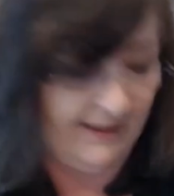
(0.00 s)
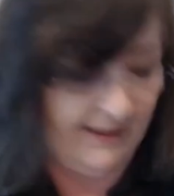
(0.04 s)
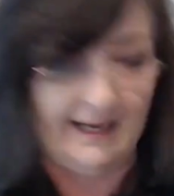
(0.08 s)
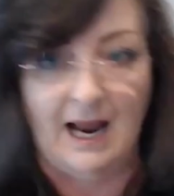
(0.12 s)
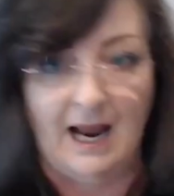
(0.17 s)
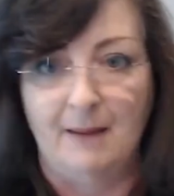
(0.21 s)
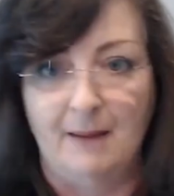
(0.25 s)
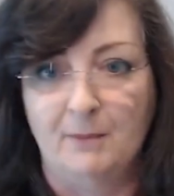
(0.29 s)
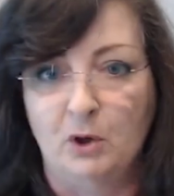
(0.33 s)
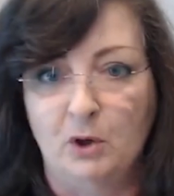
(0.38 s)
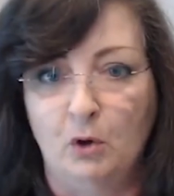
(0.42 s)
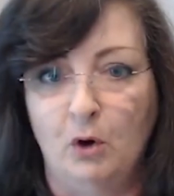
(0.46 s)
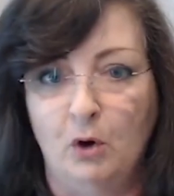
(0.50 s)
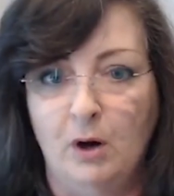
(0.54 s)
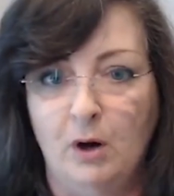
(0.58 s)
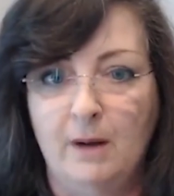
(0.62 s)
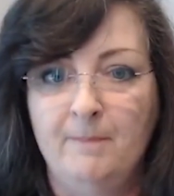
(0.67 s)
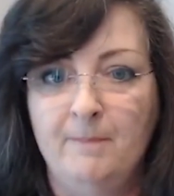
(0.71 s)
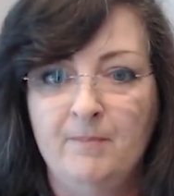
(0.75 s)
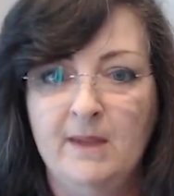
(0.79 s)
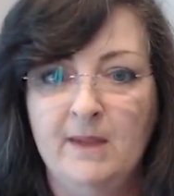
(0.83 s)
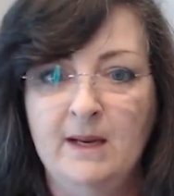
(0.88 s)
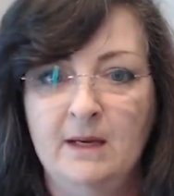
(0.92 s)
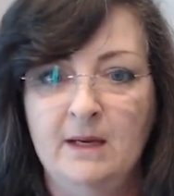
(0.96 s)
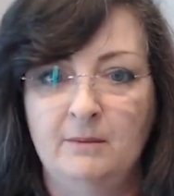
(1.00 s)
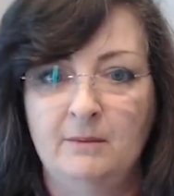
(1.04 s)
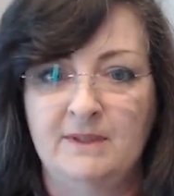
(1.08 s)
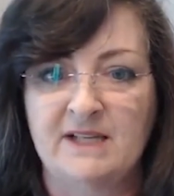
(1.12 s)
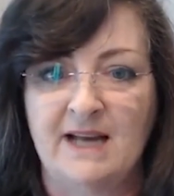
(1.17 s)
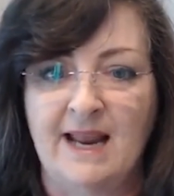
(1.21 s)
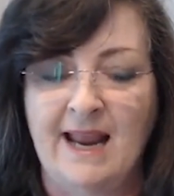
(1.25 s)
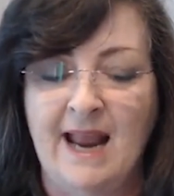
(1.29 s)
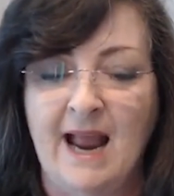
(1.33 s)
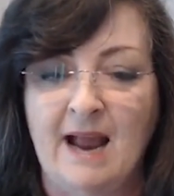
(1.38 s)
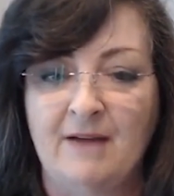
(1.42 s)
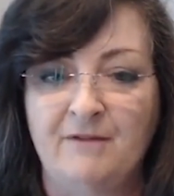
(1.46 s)
have the GammaCore,
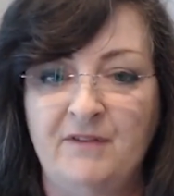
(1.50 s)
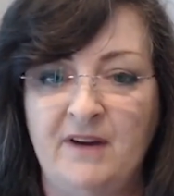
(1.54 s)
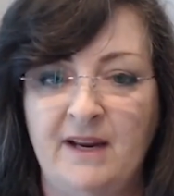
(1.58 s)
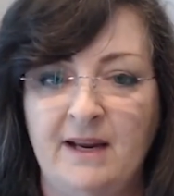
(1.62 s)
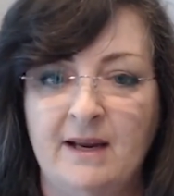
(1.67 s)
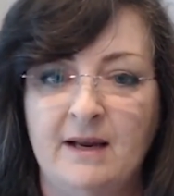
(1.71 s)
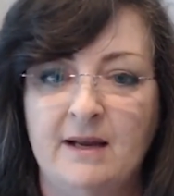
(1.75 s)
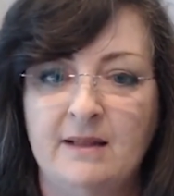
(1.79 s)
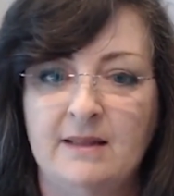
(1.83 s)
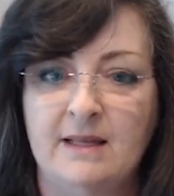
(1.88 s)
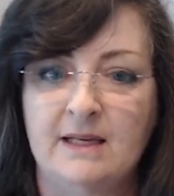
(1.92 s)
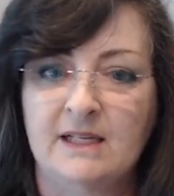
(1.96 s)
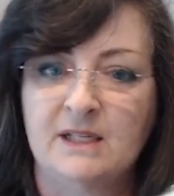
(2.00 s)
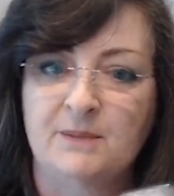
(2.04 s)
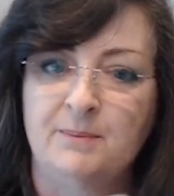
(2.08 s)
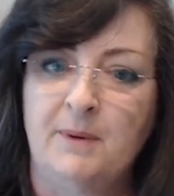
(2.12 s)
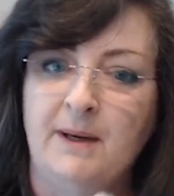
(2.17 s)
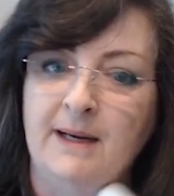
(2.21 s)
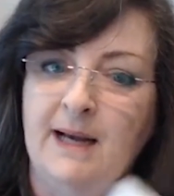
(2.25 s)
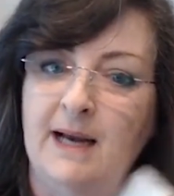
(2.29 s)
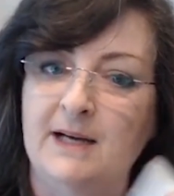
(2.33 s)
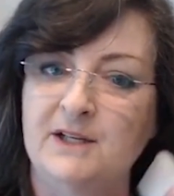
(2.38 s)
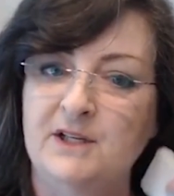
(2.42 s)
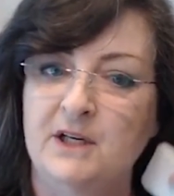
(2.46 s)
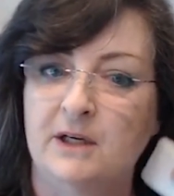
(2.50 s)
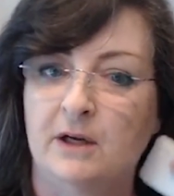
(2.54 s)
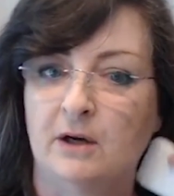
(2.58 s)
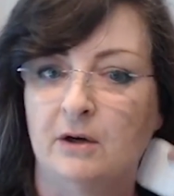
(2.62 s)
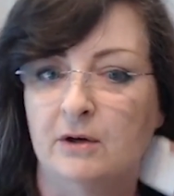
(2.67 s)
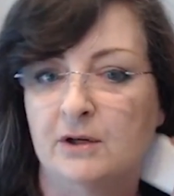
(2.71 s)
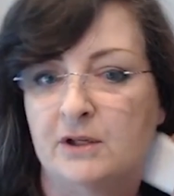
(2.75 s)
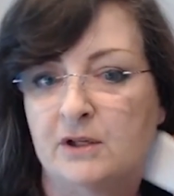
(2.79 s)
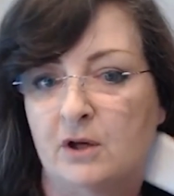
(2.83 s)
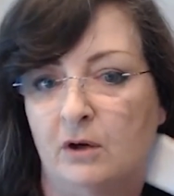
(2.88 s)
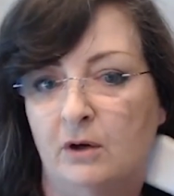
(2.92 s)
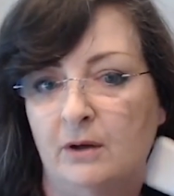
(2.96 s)
which I have here. This one actually
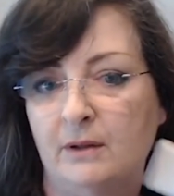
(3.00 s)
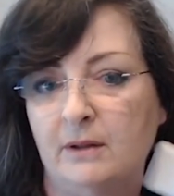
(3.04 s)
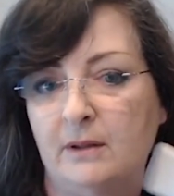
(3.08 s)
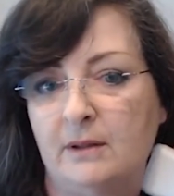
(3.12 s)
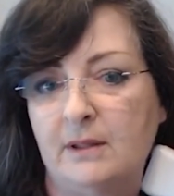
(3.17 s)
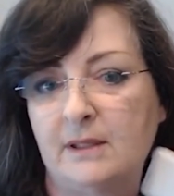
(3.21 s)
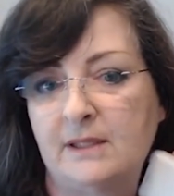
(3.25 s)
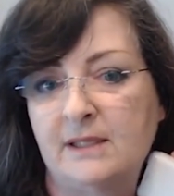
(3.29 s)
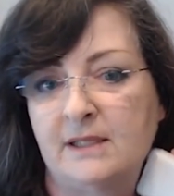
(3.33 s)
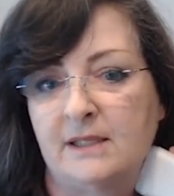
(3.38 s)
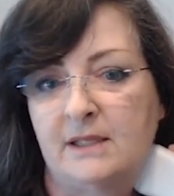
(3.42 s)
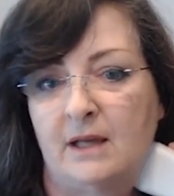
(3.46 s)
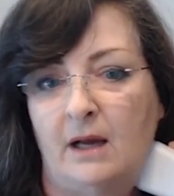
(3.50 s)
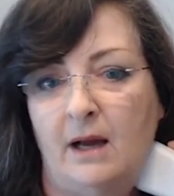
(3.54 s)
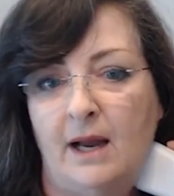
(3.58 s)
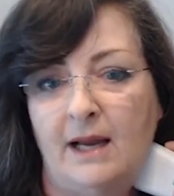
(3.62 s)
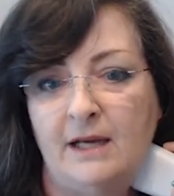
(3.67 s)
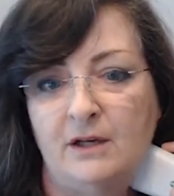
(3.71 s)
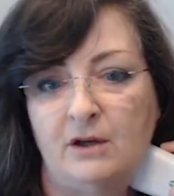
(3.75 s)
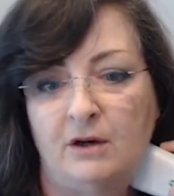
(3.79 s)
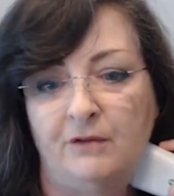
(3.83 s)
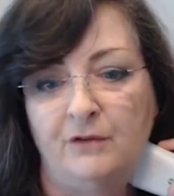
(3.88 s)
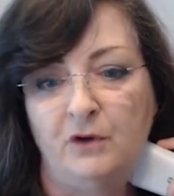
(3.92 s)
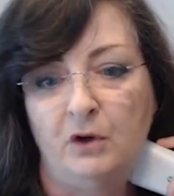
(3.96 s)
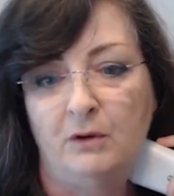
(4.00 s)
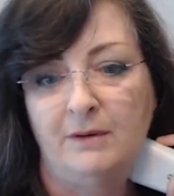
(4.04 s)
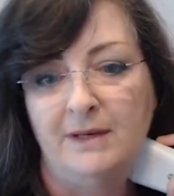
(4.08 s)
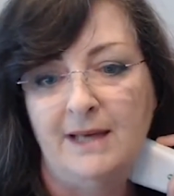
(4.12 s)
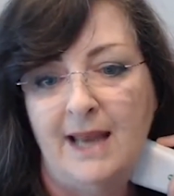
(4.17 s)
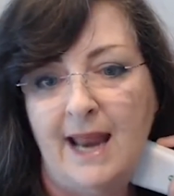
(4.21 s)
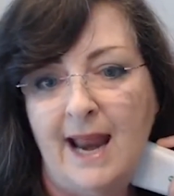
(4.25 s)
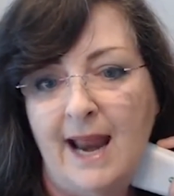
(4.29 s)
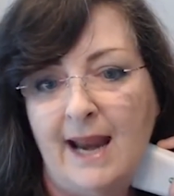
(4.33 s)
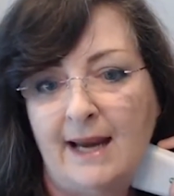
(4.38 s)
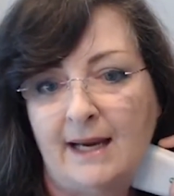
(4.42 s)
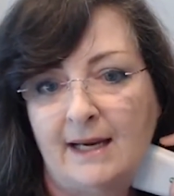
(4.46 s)
goes on the side of your
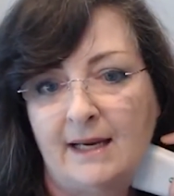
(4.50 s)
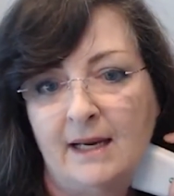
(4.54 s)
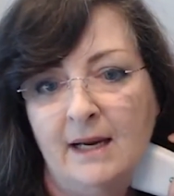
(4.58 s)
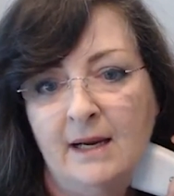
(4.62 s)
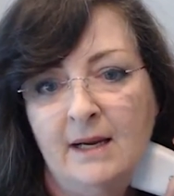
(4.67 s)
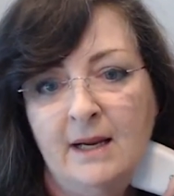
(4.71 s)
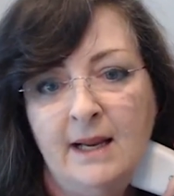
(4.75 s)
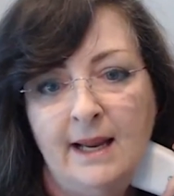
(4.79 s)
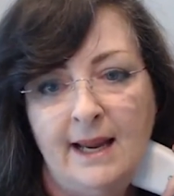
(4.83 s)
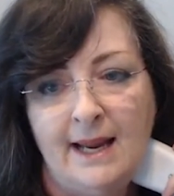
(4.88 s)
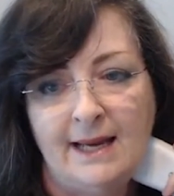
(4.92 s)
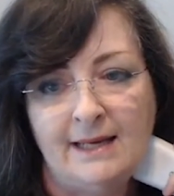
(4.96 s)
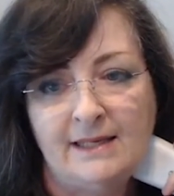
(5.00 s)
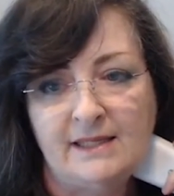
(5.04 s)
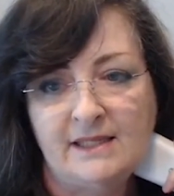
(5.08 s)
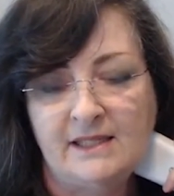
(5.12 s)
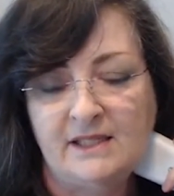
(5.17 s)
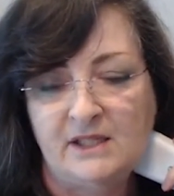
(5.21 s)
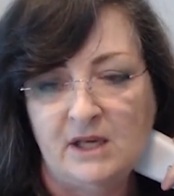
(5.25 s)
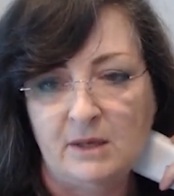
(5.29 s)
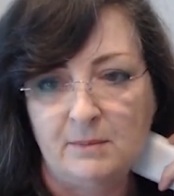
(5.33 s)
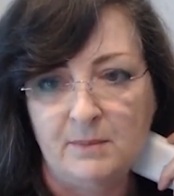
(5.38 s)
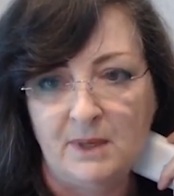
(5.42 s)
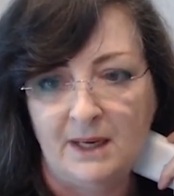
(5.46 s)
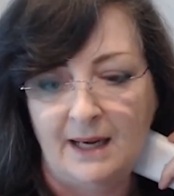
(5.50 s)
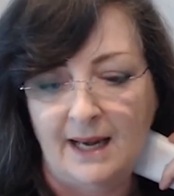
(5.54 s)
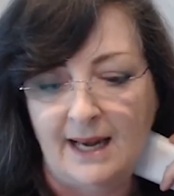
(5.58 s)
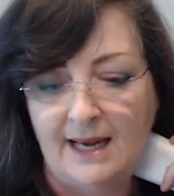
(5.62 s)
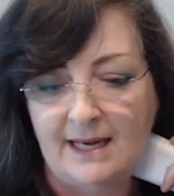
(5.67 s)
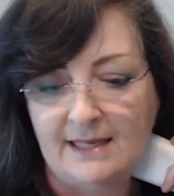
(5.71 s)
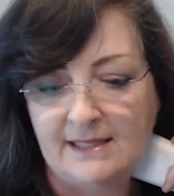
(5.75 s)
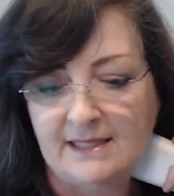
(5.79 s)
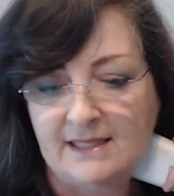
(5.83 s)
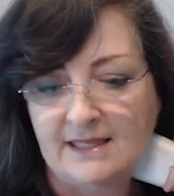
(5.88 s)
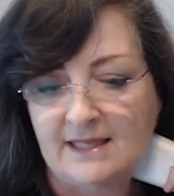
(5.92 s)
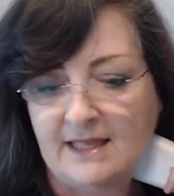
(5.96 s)
neck. It
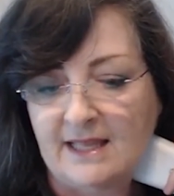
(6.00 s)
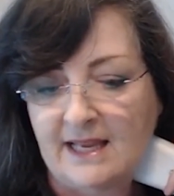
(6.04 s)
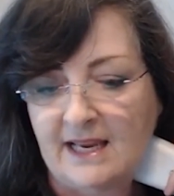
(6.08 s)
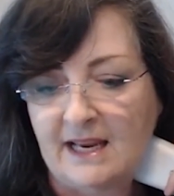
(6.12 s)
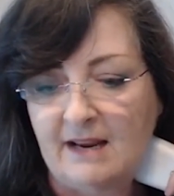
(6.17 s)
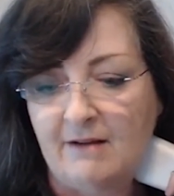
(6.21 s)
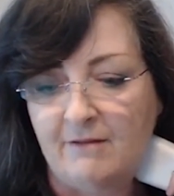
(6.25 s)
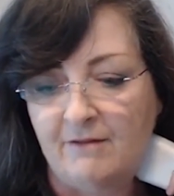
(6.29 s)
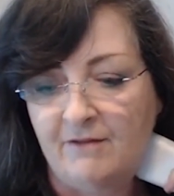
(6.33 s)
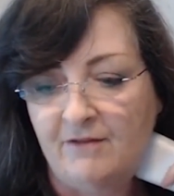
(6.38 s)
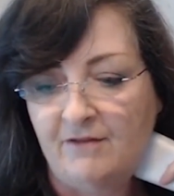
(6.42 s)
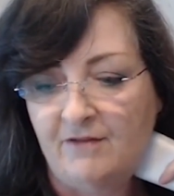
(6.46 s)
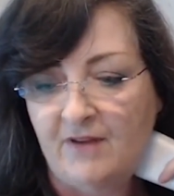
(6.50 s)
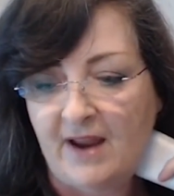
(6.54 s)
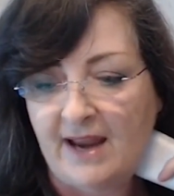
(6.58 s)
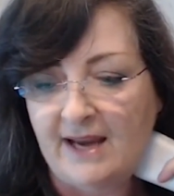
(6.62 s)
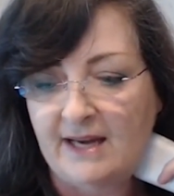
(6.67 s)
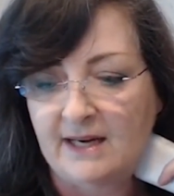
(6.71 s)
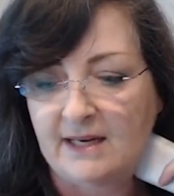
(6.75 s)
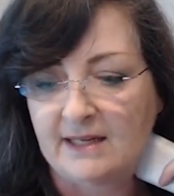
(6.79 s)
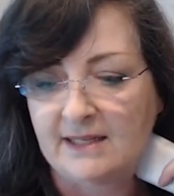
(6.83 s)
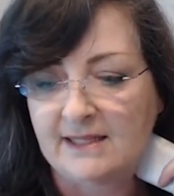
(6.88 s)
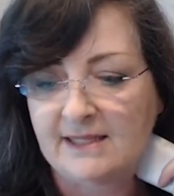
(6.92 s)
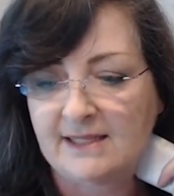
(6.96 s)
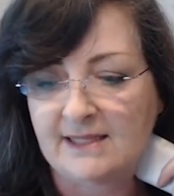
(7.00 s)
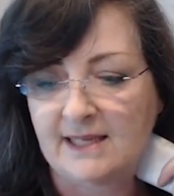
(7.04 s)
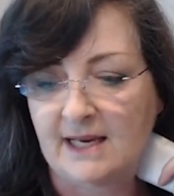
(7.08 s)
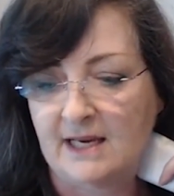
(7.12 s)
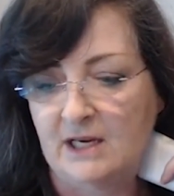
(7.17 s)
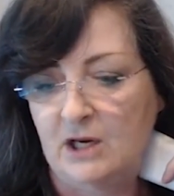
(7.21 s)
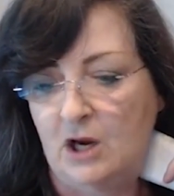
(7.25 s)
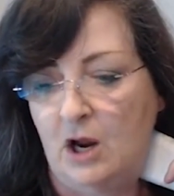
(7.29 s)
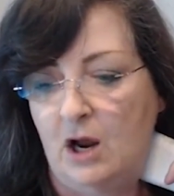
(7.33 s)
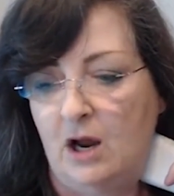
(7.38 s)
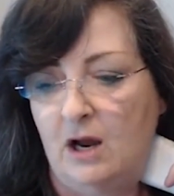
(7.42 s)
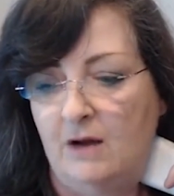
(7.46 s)
stimulates the
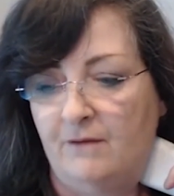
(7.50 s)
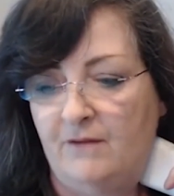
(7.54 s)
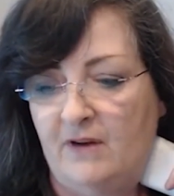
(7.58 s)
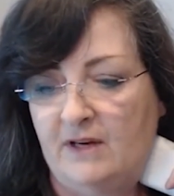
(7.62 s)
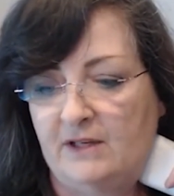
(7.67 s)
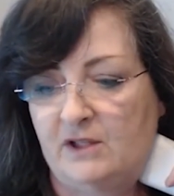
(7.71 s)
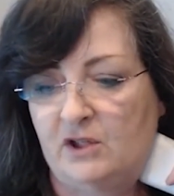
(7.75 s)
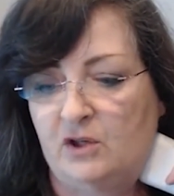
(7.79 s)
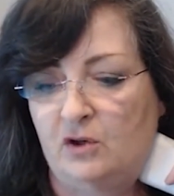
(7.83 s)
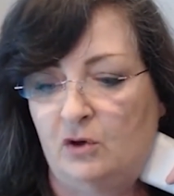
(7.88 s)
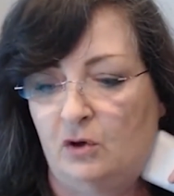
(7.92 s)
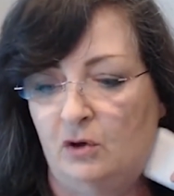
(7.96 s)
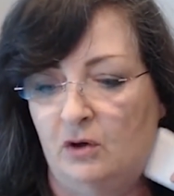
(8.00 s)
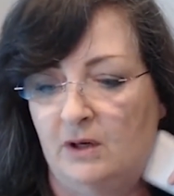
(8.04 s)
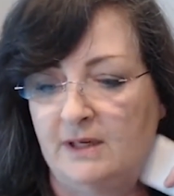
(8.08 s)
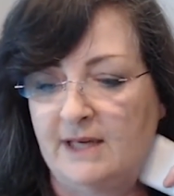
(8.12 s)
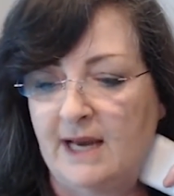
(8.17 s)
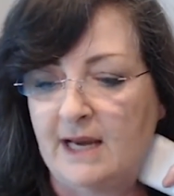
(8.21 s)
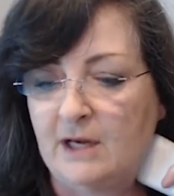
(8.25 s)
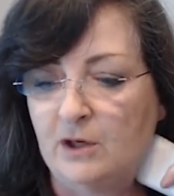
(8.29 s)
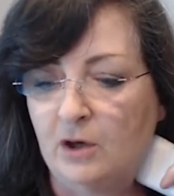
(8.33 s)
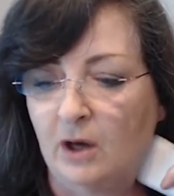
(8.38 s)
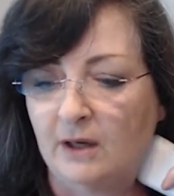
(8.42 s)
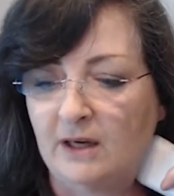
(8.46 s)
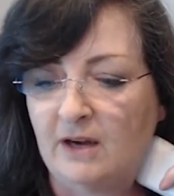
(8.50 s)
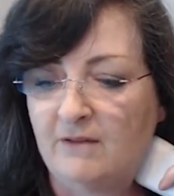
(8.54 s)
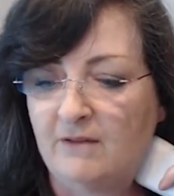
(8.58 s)
vagus nerve. It's called a